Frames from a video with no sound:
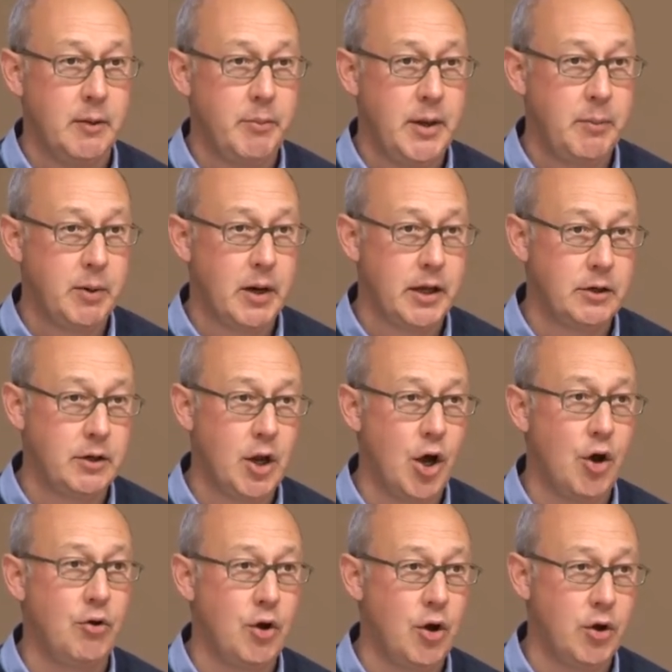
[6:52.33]
People are
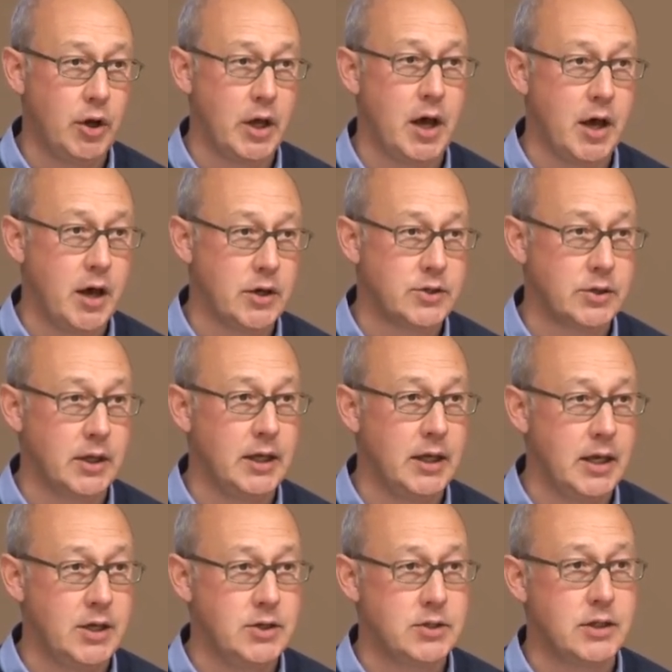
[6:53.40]
no longer asking,
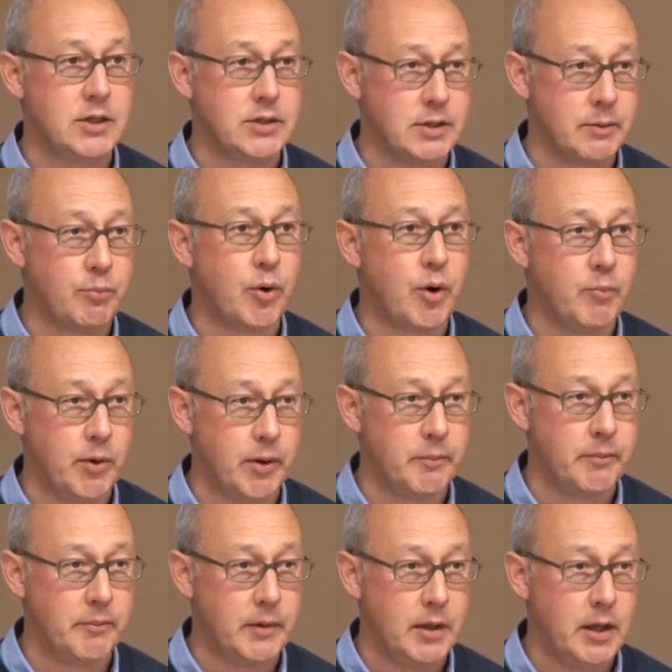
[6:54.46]
is this a problem?